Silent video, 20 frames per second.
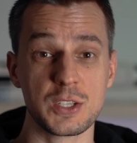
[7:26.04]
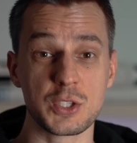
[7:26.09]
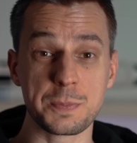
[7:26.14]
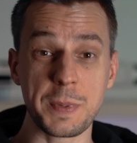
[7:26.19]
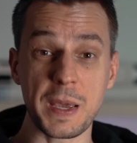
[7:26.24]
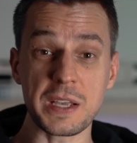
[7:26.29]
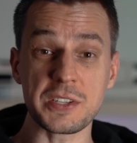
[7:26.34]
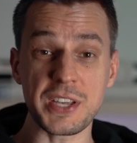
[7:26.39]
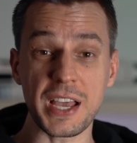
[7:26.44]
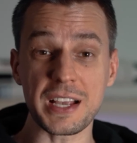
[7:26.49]

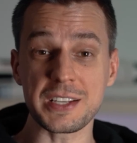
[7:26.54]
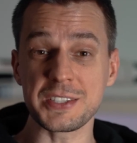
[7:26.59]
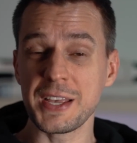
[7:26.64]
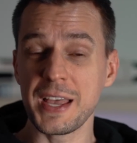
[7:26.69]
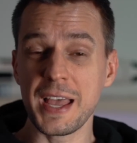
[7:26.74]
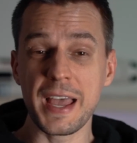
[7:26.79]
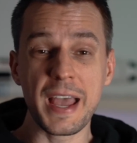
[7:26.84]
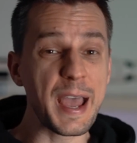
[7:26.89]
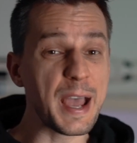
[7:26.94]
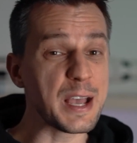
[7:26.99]
SpaceX
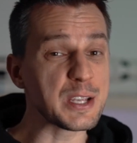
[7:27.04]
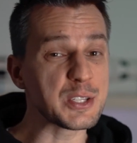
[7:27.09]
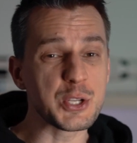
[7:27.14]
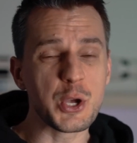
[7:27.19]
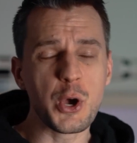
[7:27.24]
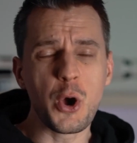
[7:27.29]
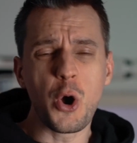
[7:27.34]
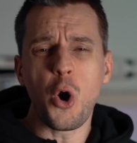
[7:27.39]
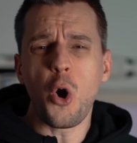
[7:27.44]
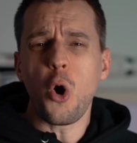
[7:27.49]
has
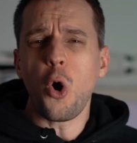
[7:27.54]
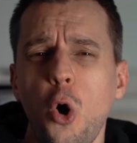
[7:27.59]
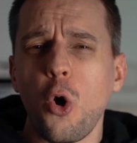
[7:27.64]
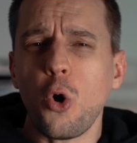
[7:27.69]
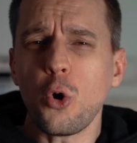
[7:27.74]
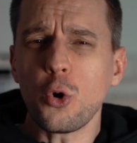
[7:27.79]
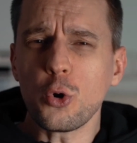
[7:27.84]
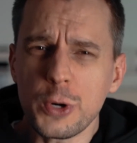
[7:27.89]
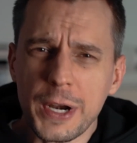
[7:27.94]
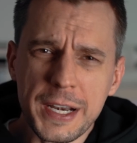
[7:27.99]

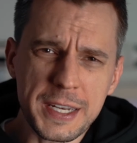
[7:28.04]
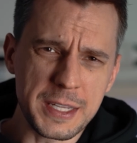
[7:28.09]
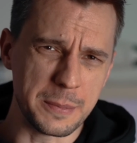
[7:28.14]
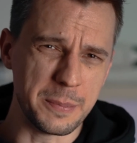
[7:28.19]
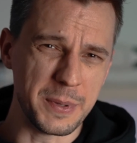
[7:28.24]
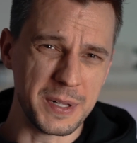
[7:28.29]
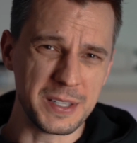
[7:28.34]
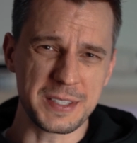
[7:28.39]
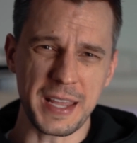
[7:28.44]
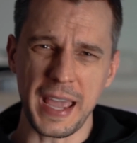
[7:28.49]
already
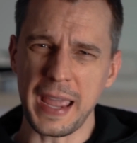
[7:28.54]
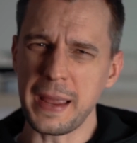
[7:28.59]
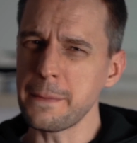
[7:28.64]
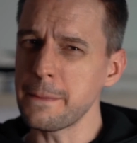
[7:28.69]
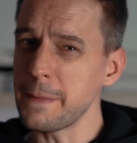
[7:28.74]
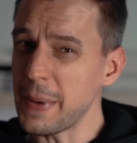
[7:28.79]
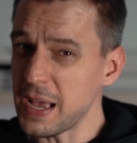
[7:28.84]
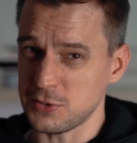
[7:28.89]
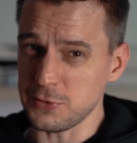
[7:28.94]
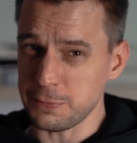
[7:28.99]
built a
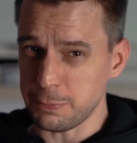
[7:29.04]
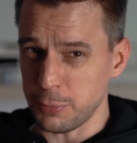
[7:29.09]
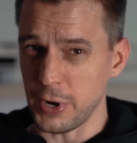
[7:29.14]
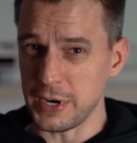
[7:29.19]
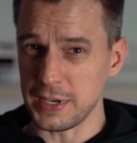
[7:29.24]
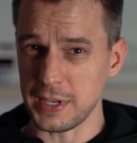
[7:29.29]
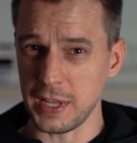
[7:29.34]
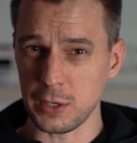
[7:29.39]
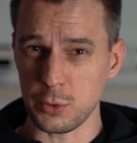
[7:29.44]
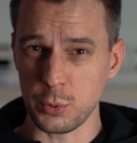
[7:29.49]
massive
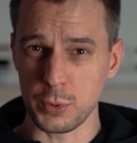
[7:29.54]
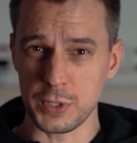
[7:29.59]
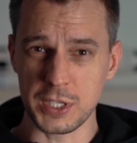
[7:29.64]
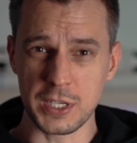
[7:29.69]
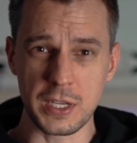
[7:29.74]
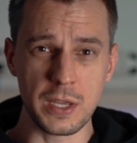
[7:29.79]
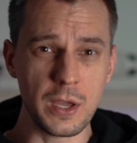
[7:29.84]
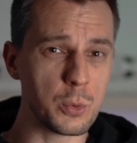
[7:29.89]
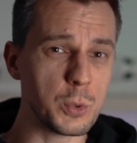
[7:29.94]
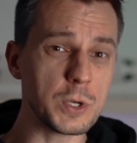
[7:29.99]
brand
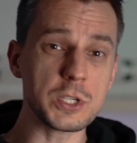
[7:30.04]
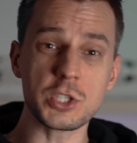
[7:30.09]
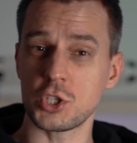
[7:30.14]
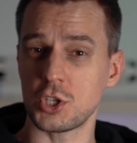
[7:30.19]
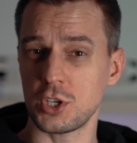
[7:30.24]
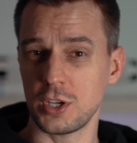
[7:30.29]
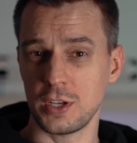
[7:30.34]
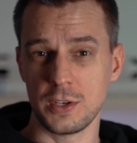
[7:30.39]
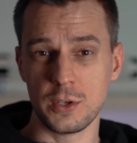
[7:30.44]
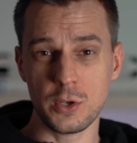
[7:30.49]
equity which
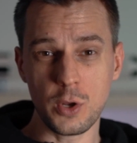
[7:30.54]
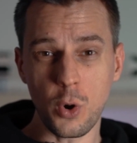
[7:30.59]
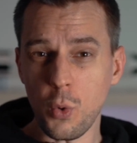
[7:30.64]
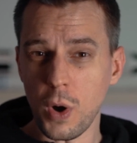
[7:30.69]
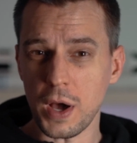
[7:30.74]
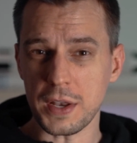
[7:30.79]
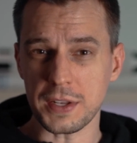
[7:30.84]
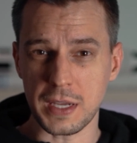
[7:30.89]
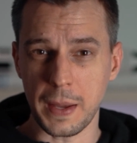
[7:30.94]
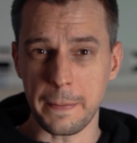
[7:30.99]
no
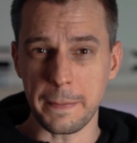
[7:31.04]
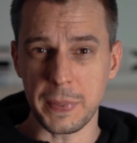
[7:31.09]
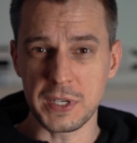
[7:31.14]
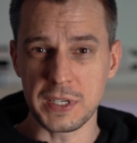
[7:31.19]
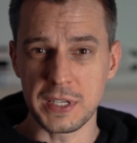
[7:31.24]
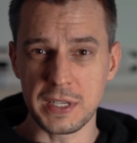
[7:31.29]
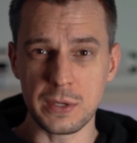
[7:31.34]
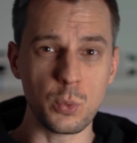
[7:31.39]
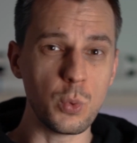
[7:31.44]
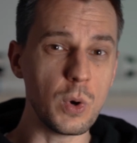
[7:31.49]
other
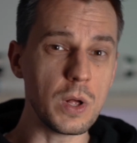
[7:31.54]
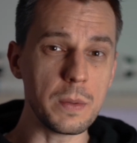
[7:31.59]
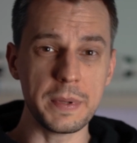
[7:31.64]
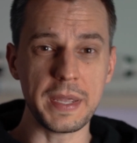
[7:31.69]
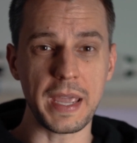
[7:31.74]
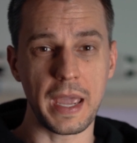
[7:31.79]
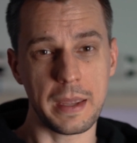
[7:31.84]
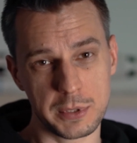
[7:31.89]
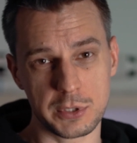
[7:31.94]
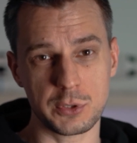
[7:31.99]
company will
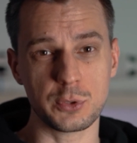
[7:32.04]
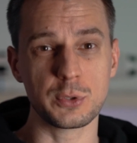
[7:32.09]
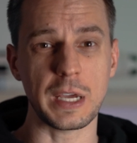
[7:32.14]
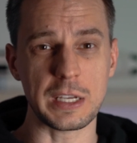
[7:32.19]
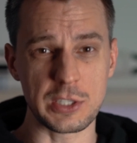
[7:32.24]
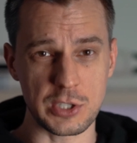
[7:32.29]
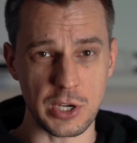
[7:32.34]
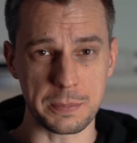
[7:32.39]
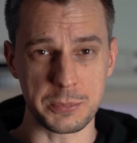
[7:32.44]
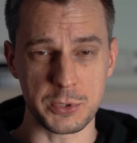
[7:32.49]
be able to
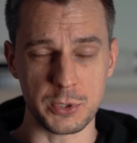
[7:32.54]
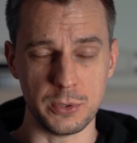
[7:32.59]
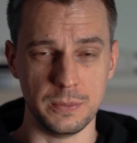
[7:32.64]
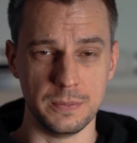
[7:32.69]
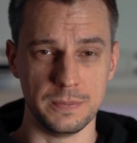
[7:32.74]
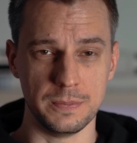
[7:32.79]
catch up to.